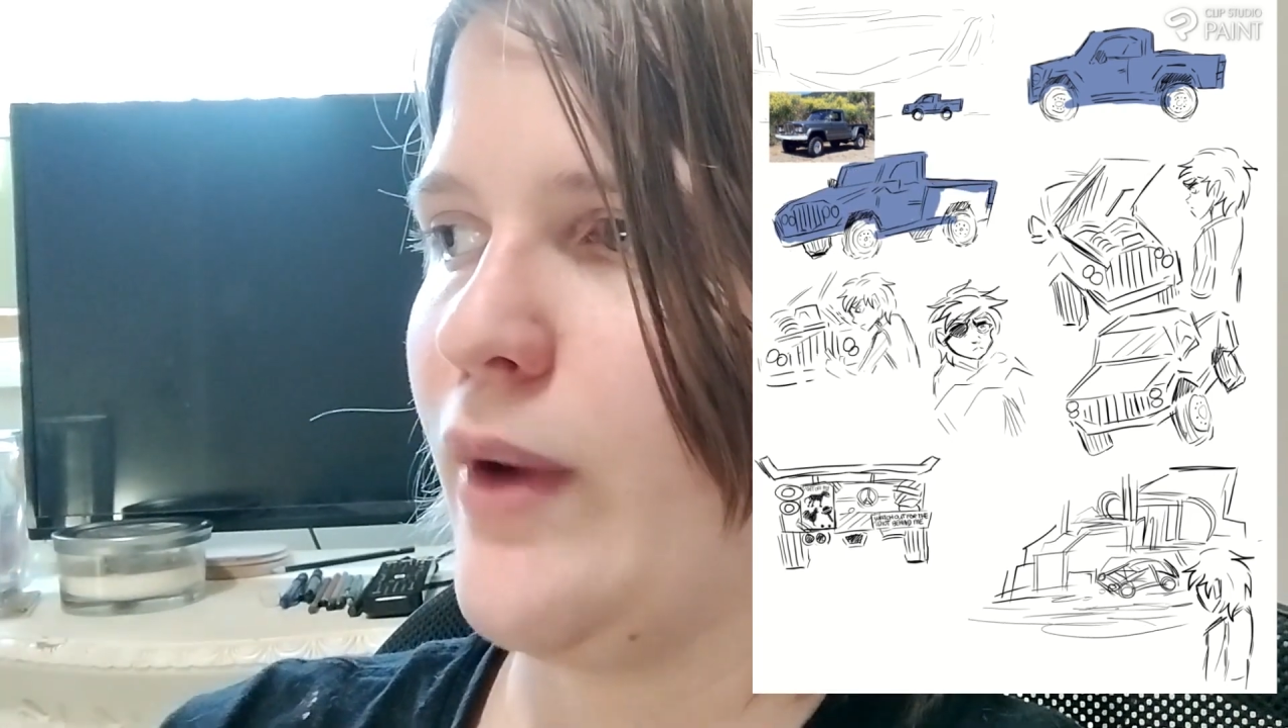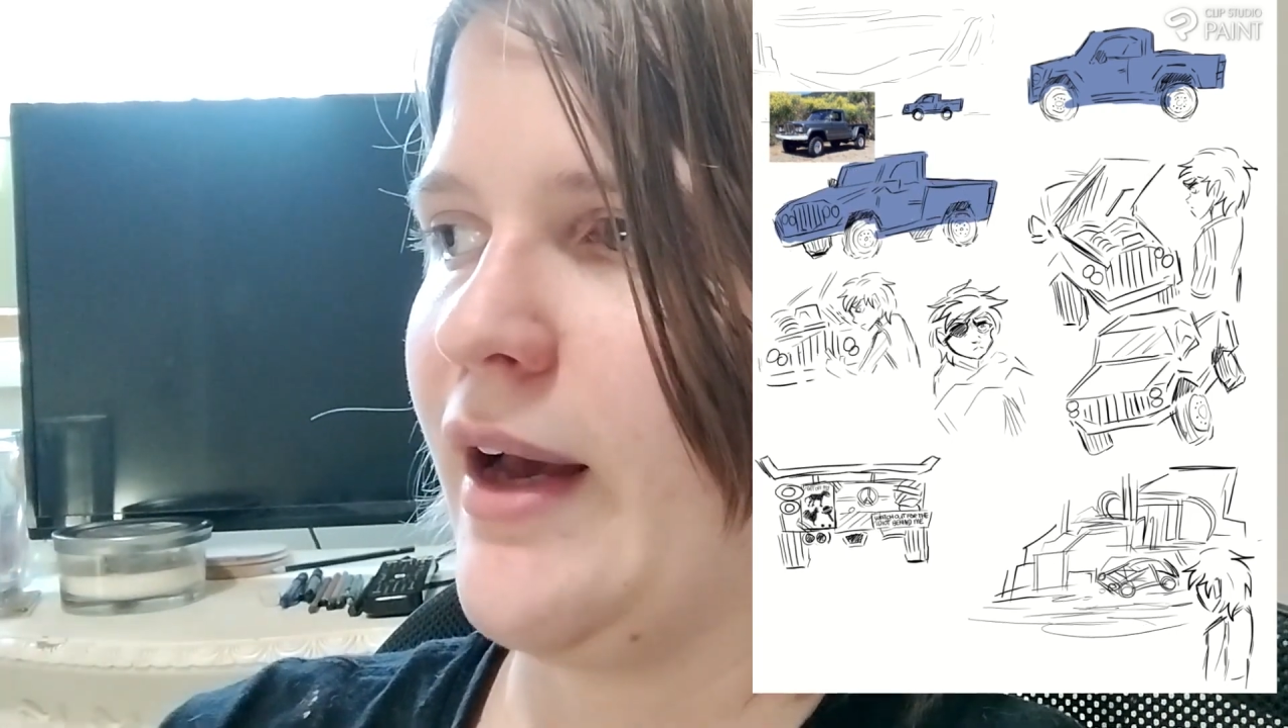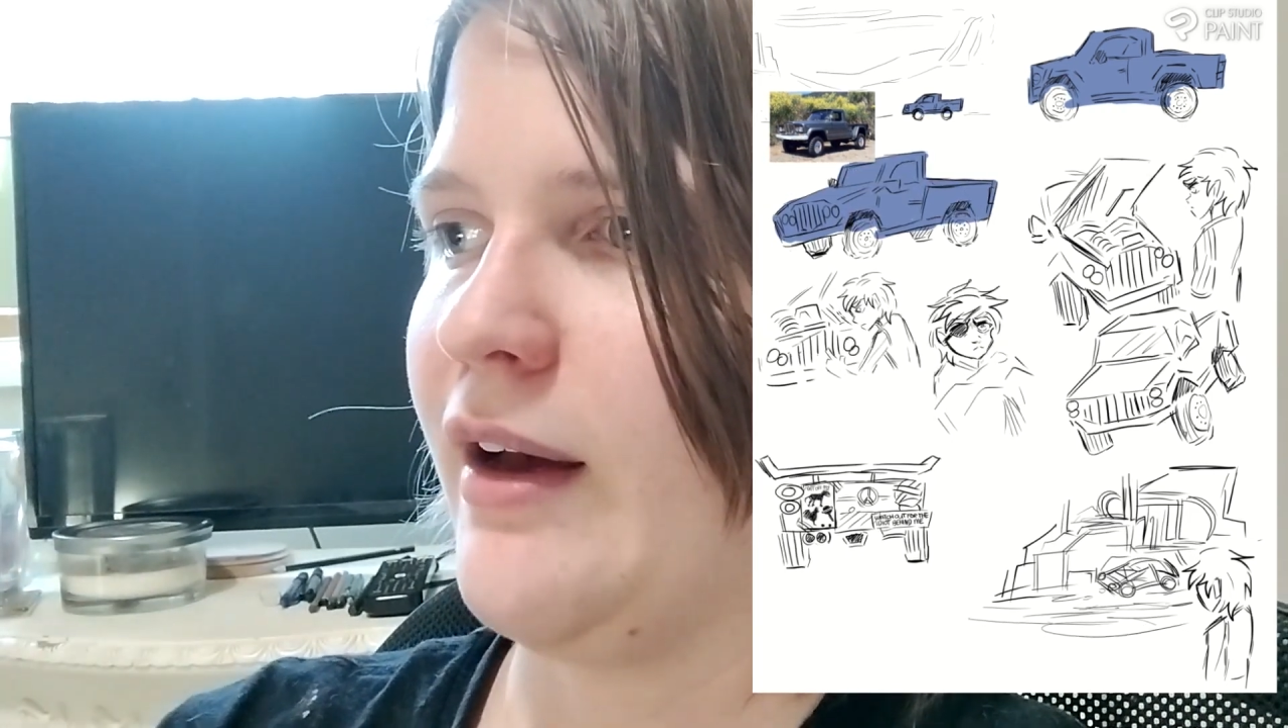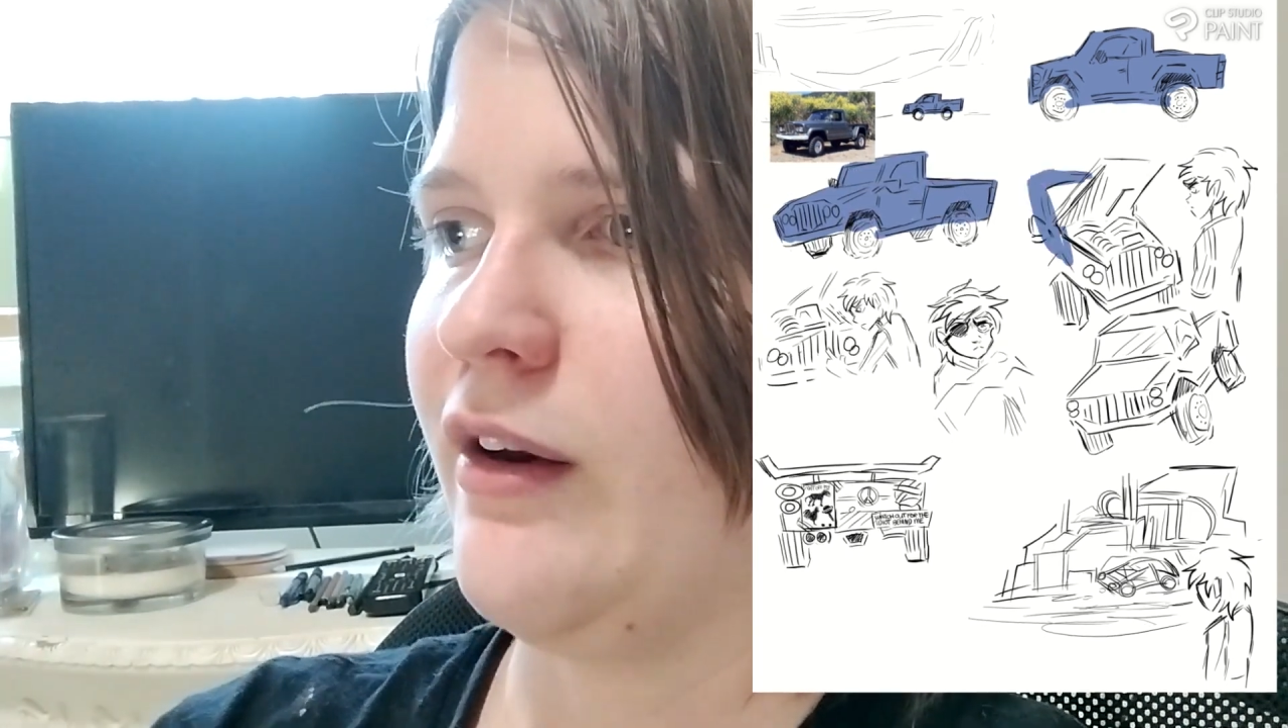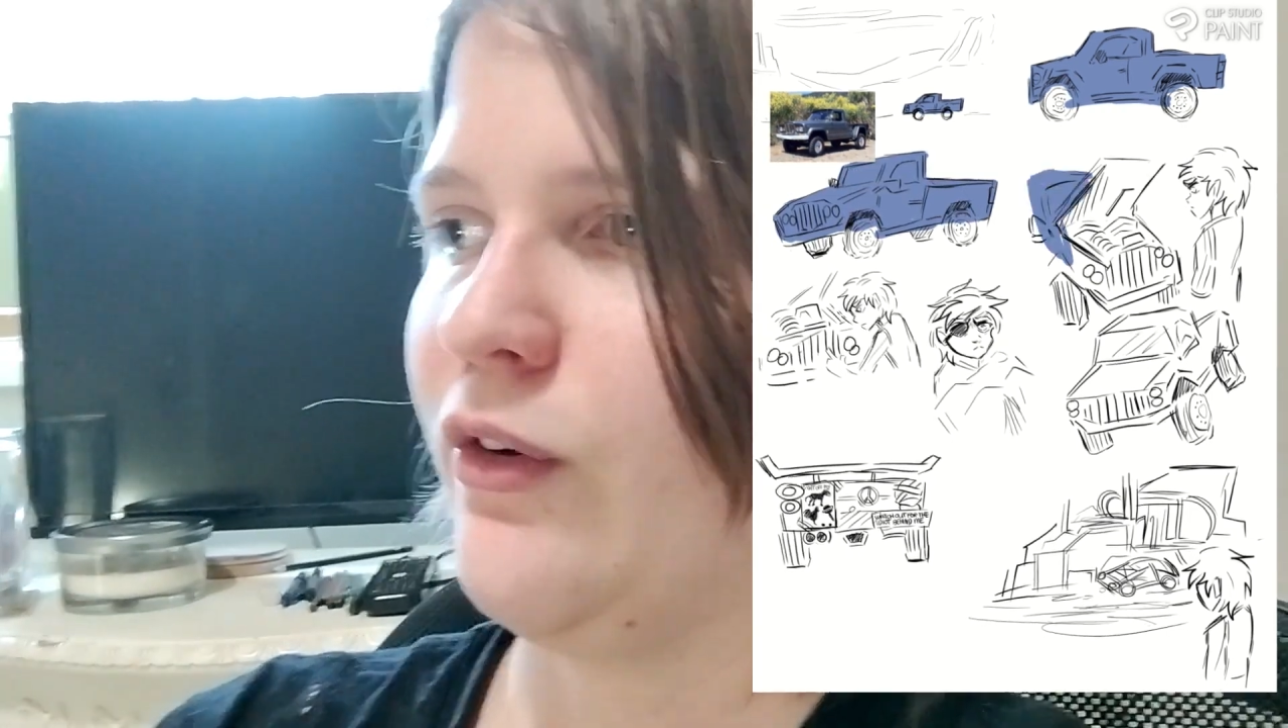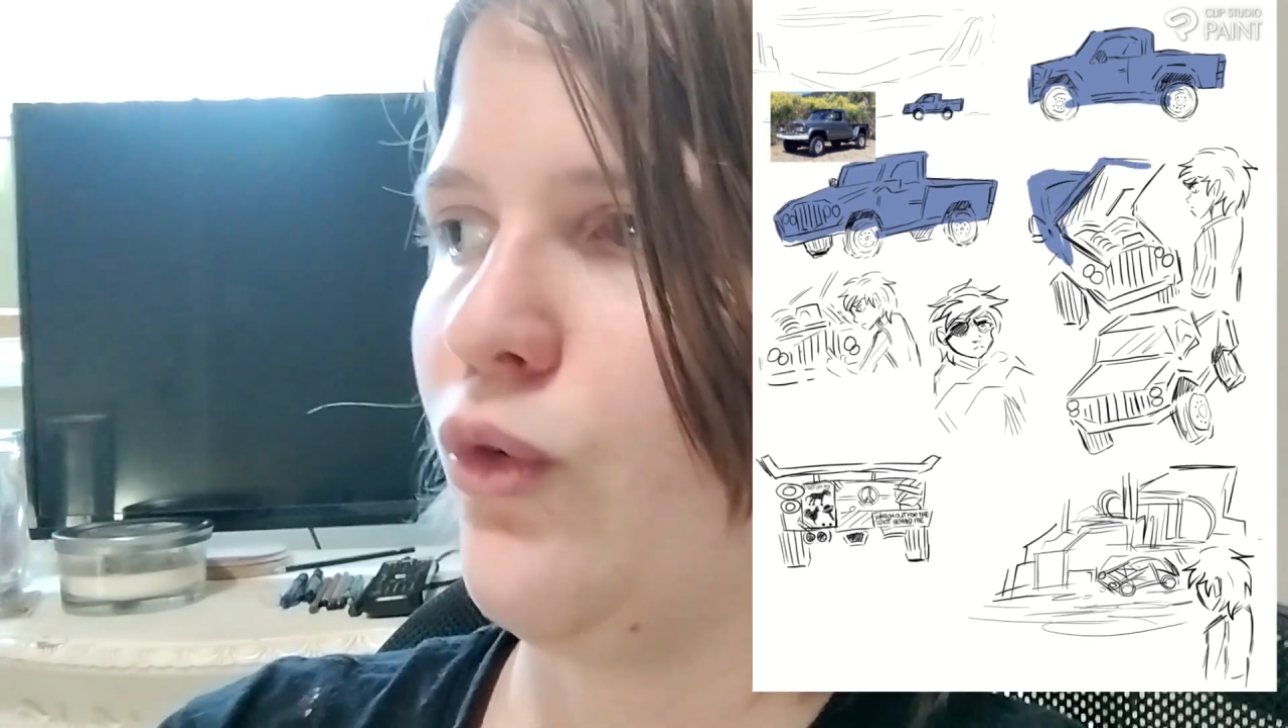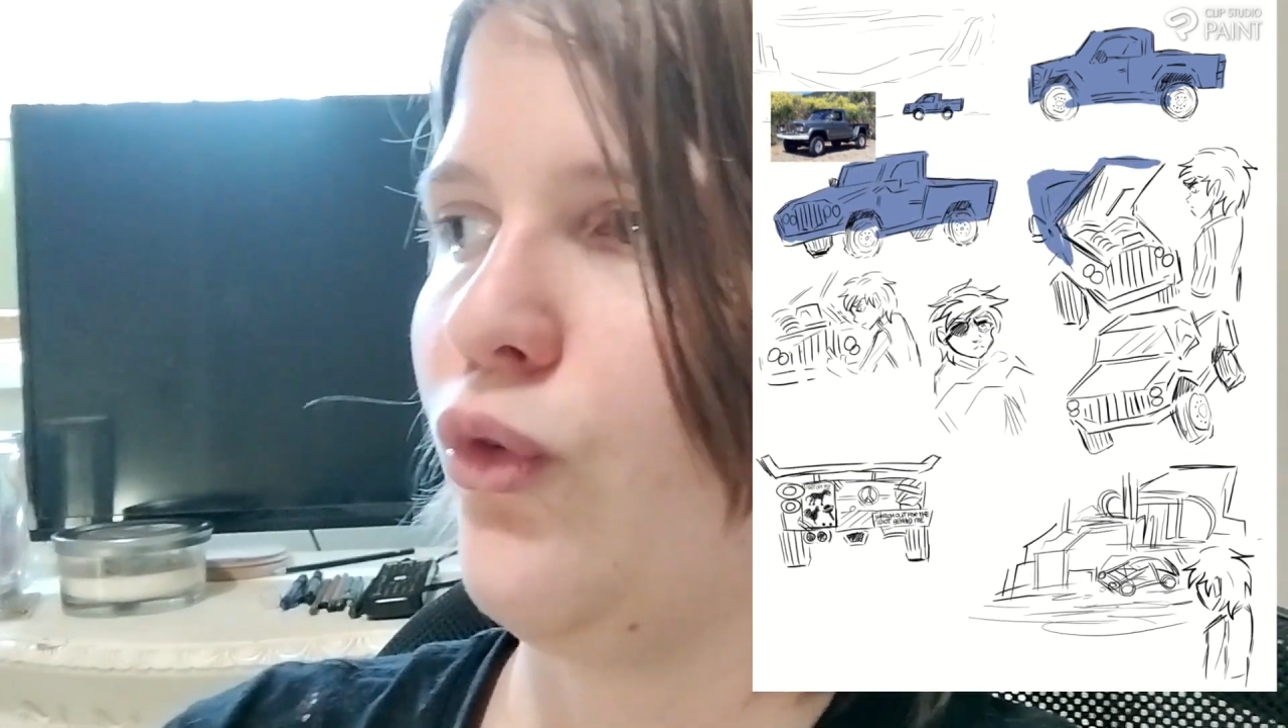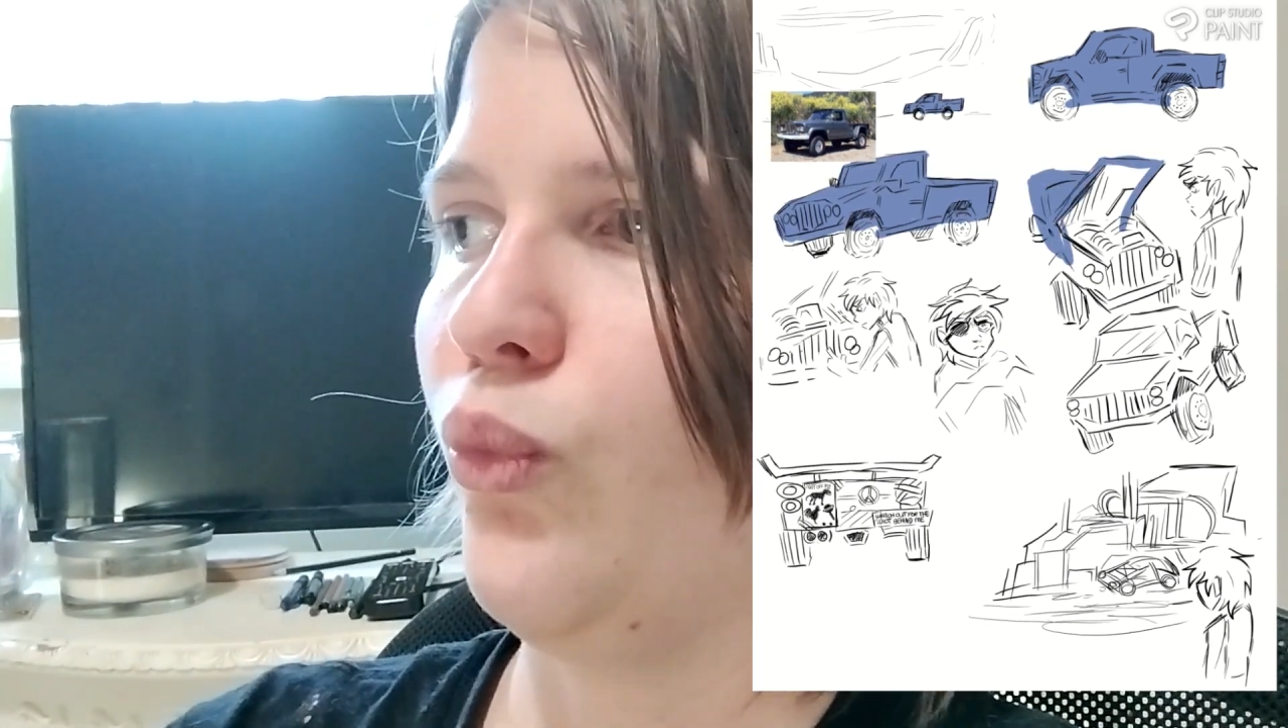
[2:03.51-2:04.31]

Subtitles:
had and old